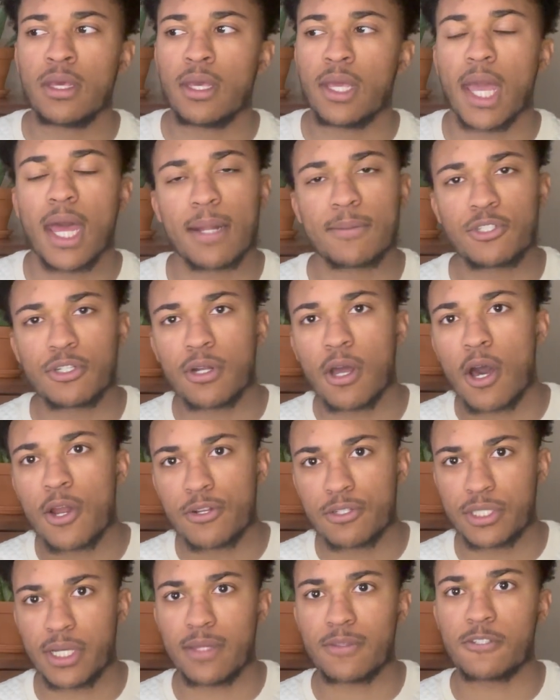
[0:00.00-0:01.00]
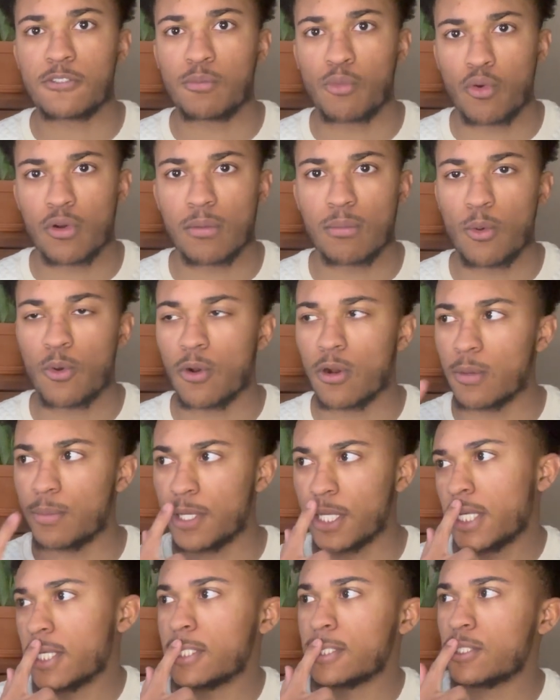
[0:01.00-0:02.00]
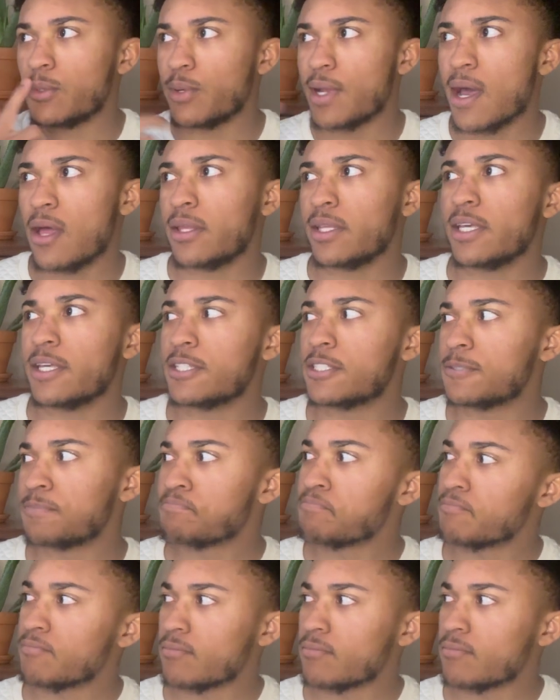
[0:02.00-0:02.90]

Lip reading: And I'm starting to understand this more and more, because the reality is